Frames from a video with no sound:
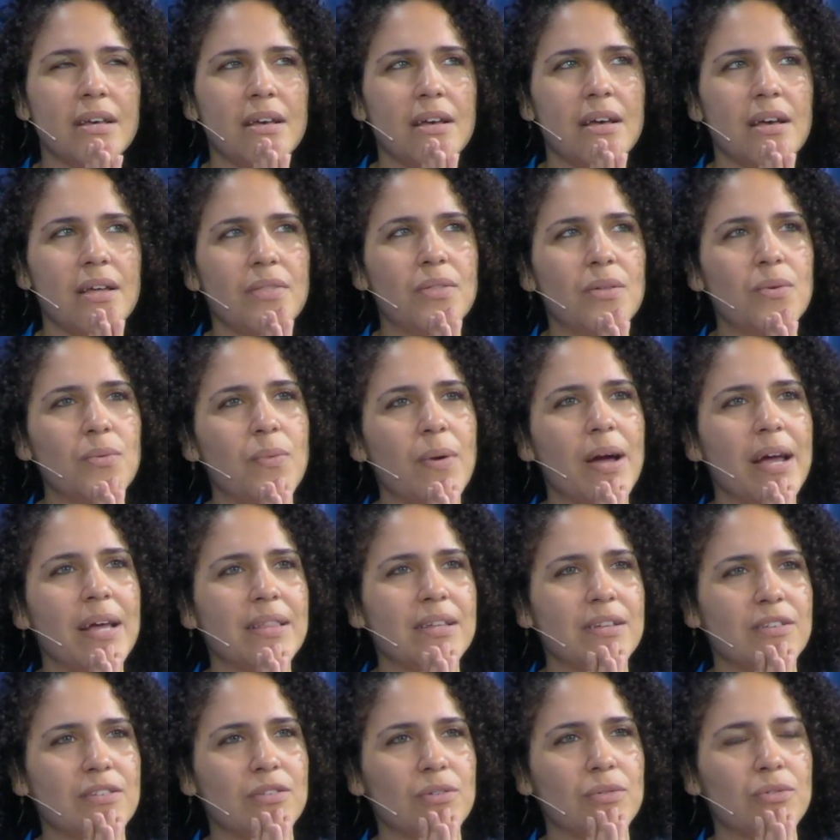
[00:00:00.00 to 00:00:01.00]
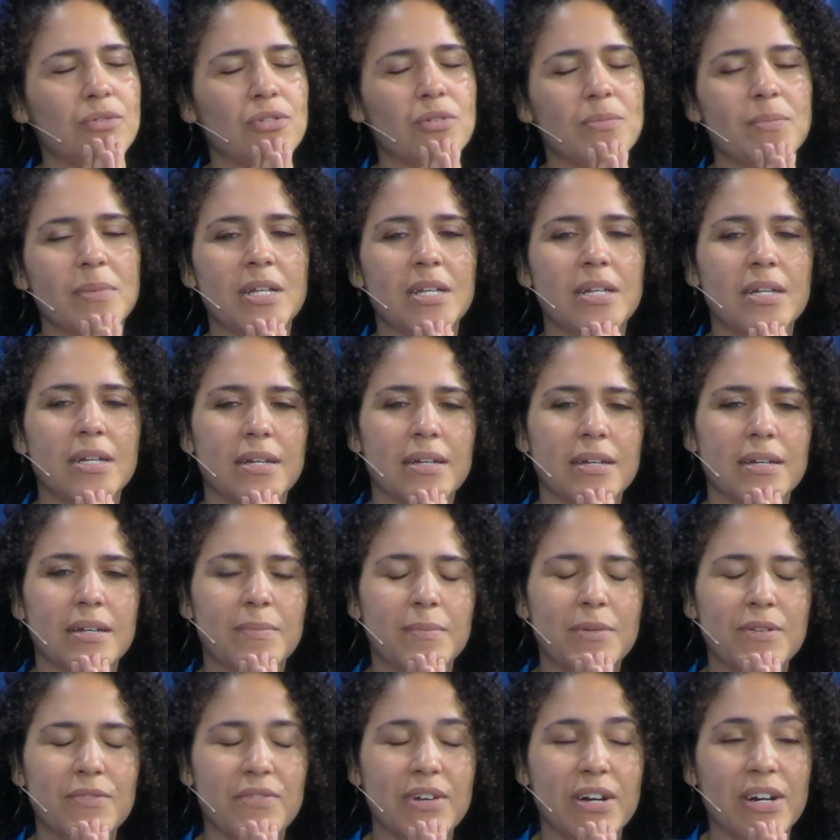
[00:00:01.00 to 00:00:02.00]
the way that social media can
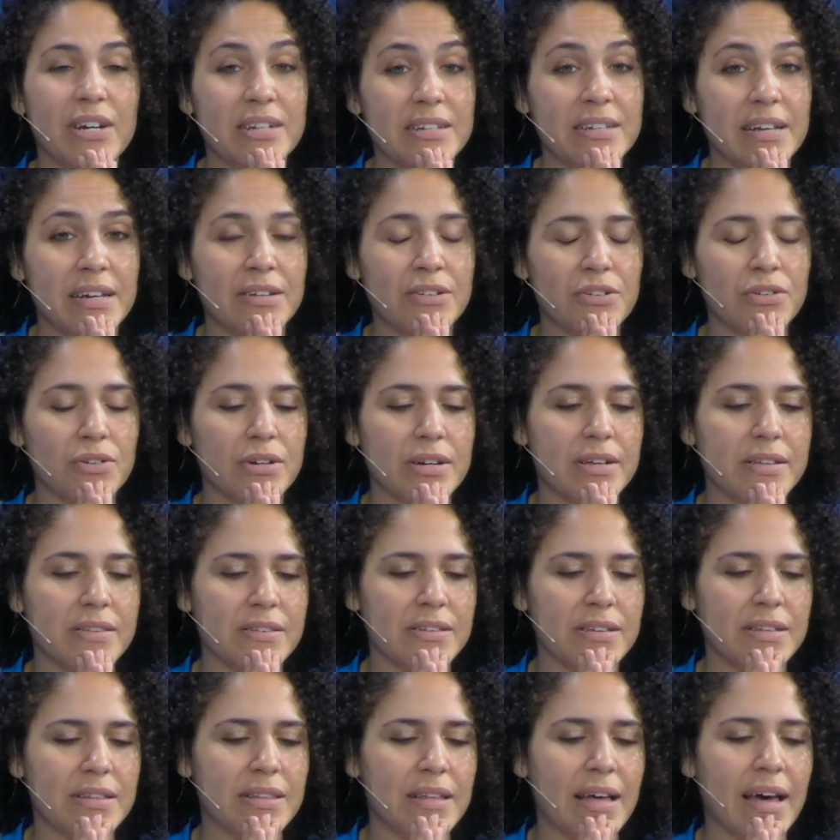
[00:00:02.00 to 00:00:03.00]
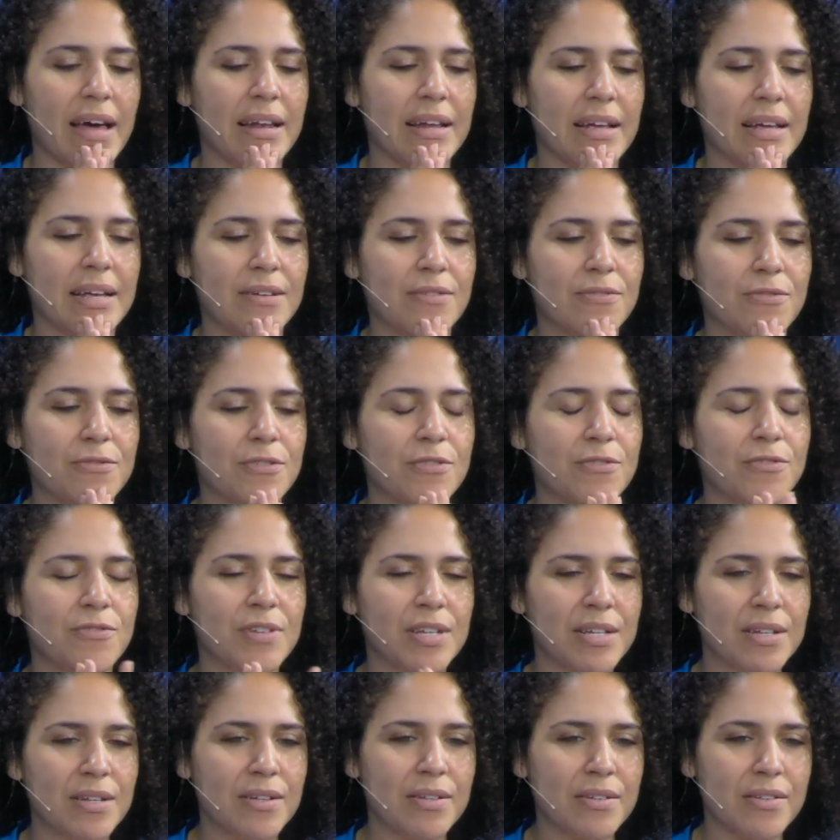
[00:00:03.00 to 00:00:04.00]
be very dangerous, in that it
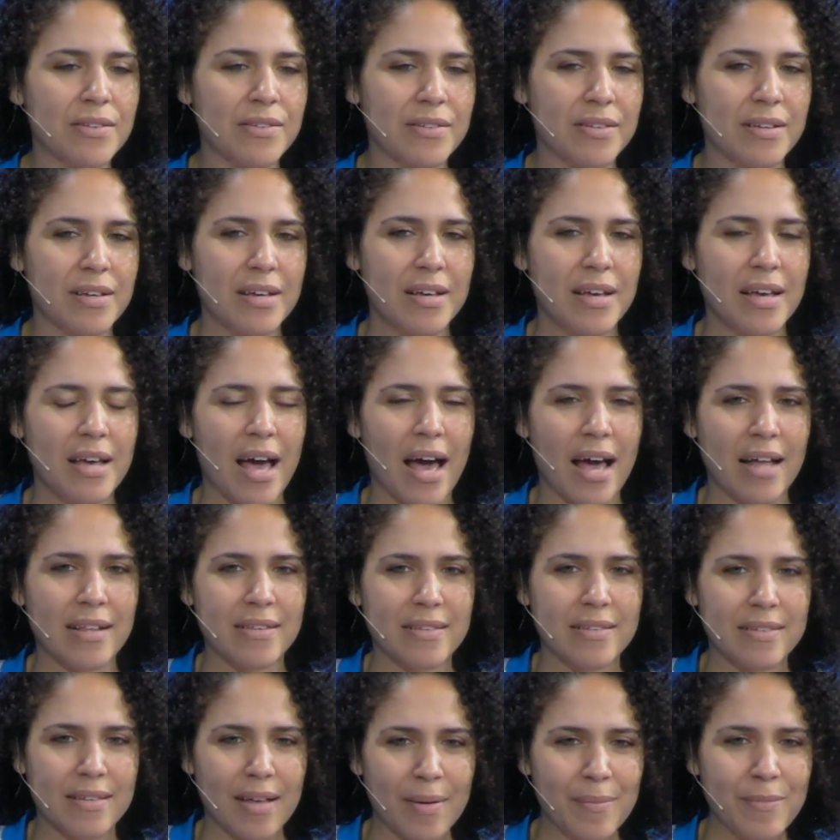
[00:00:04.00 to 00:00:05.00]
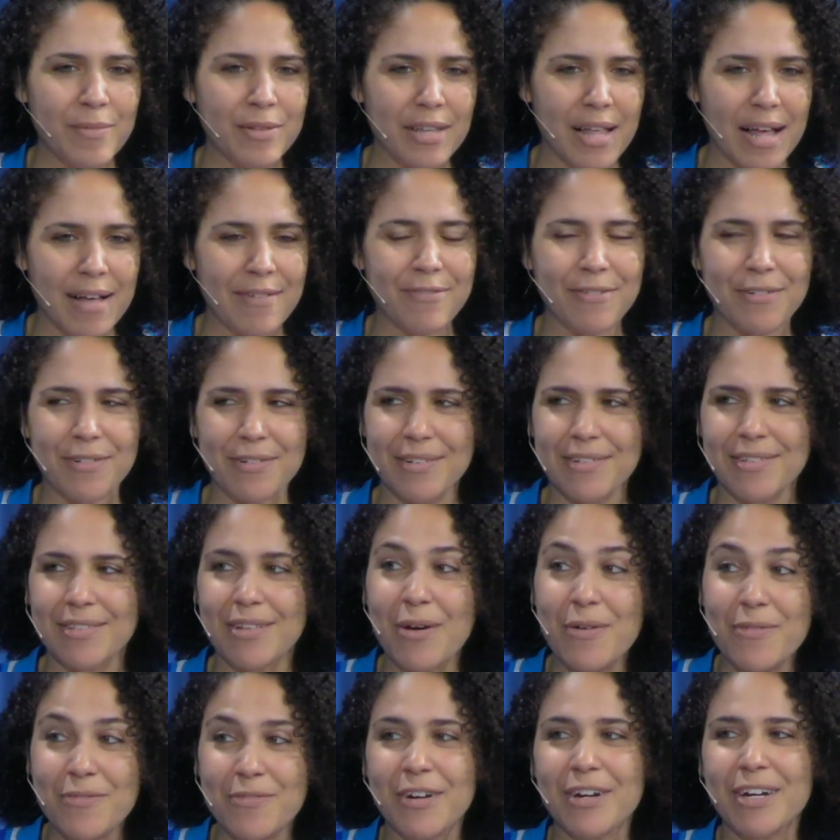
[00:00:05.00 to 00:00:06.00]
fulfills at some
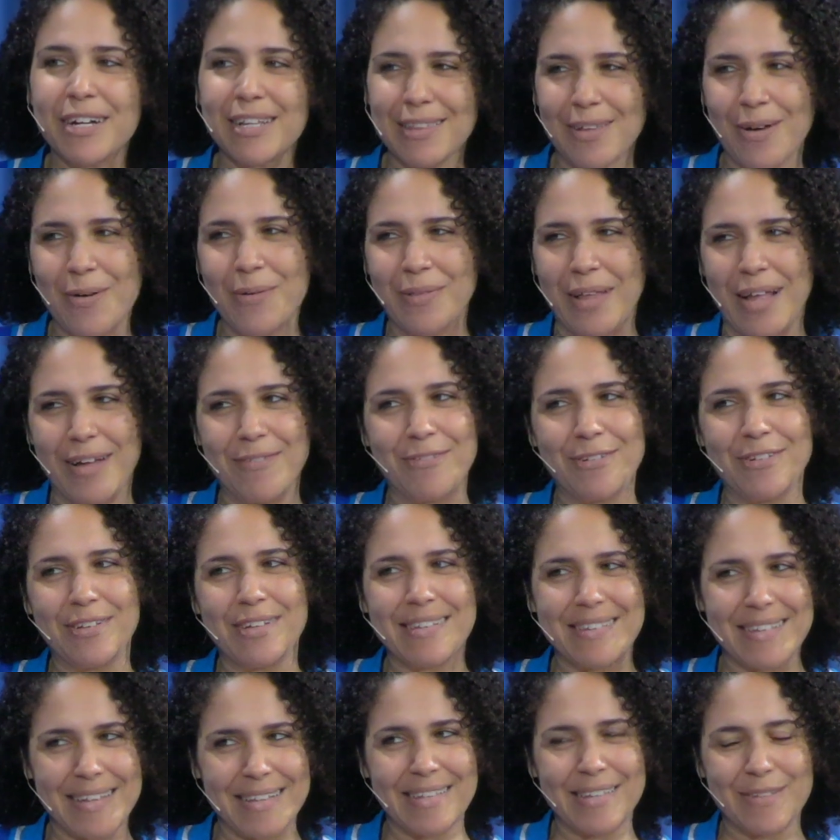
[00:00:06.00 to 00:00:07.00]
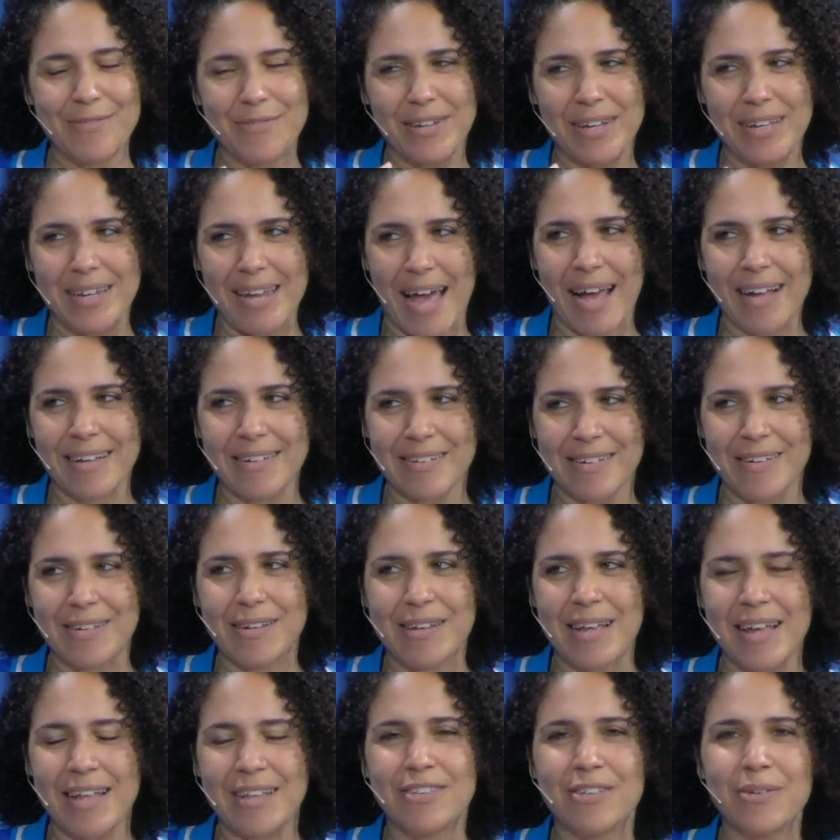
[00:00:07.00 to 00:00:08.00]
level, very low level, a sense of
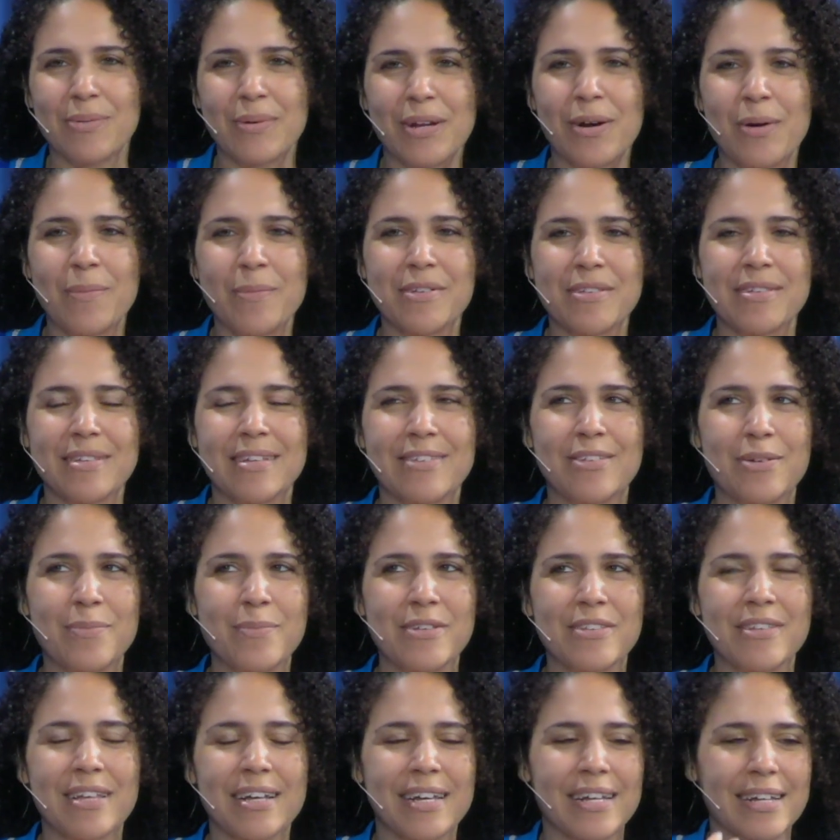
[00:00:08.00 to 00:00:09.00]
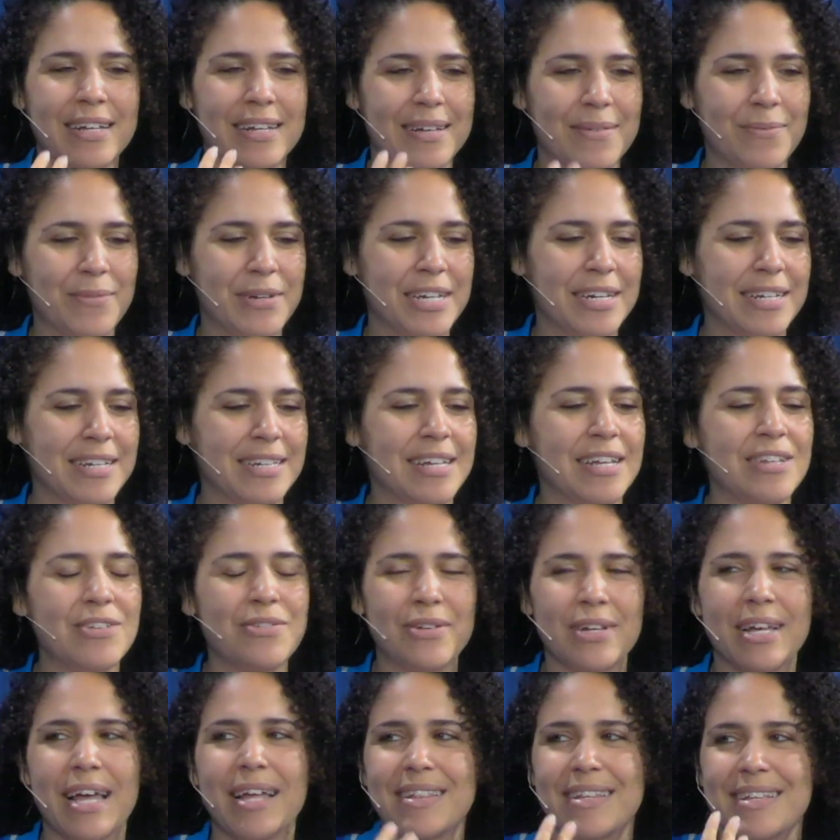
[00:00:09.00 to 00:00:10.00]
connection. And so it's almost like we continue
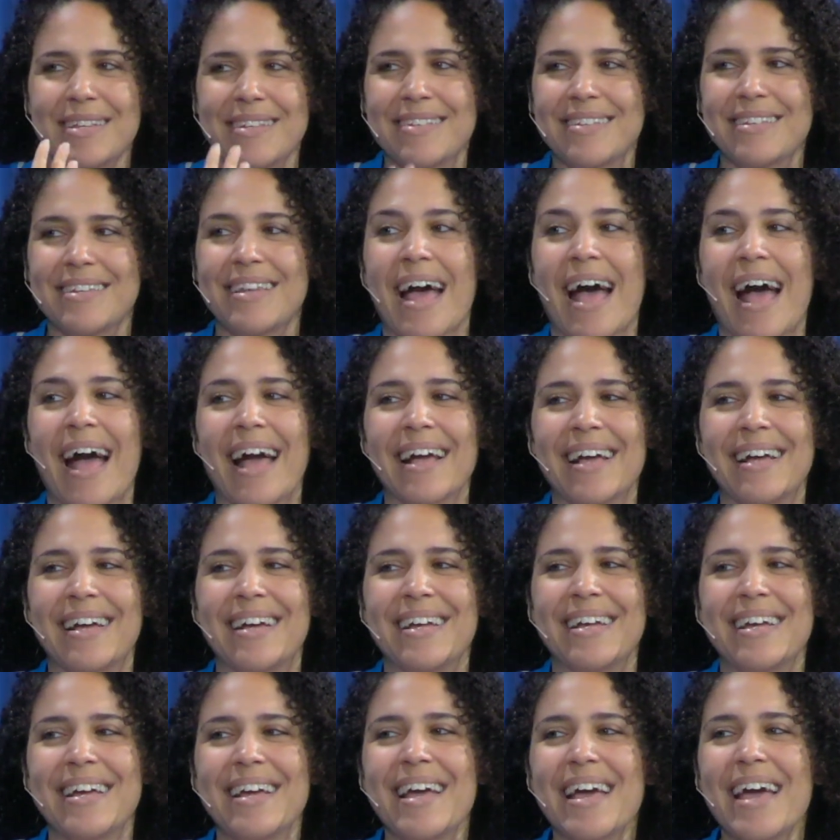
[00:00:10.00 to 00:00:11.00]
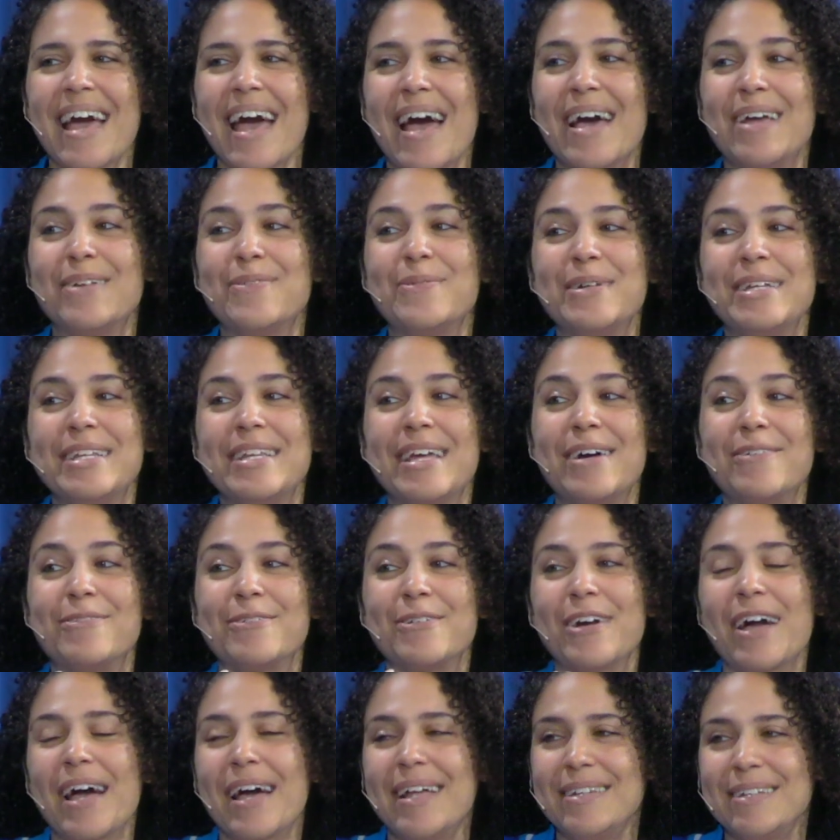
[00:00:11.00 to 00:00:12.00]
to get this snack, and we
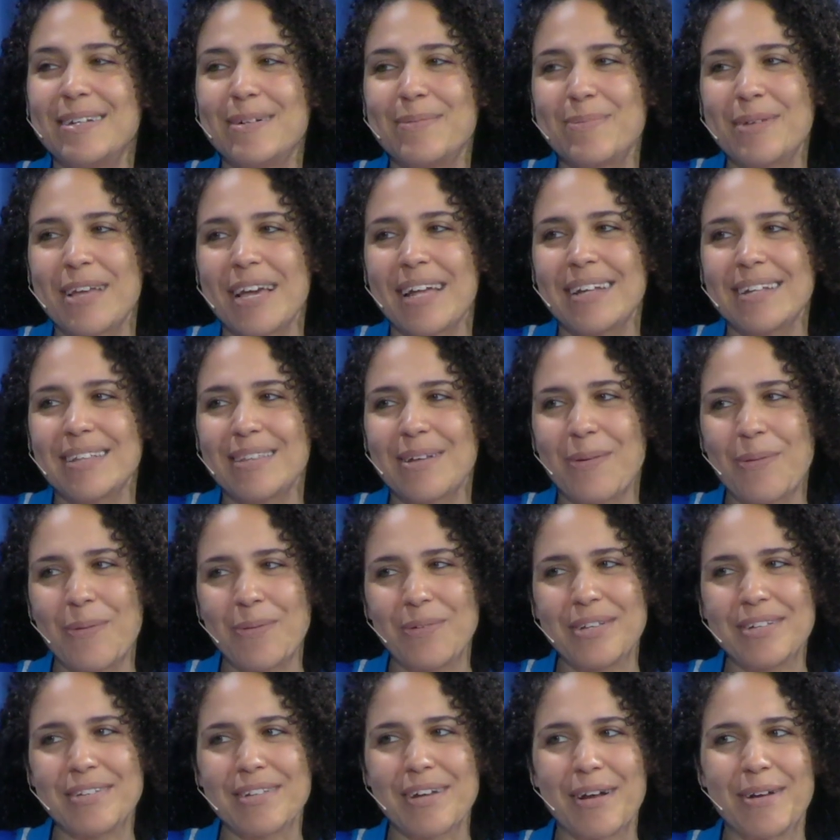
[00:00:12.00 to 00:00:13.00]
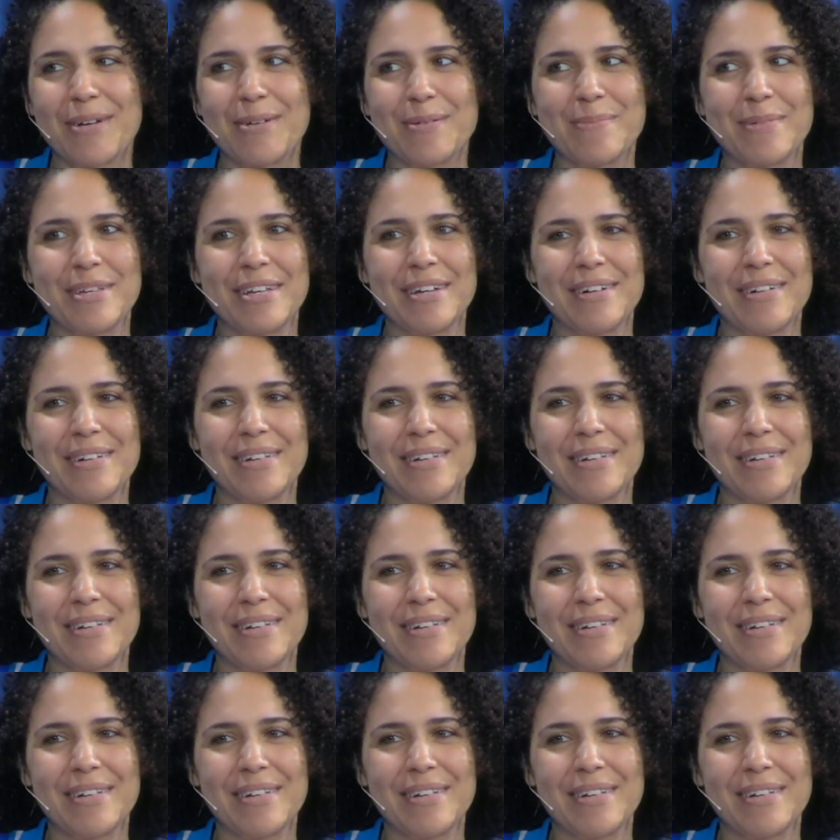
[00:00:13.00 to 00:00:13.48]
never end up getting the whole entire meal.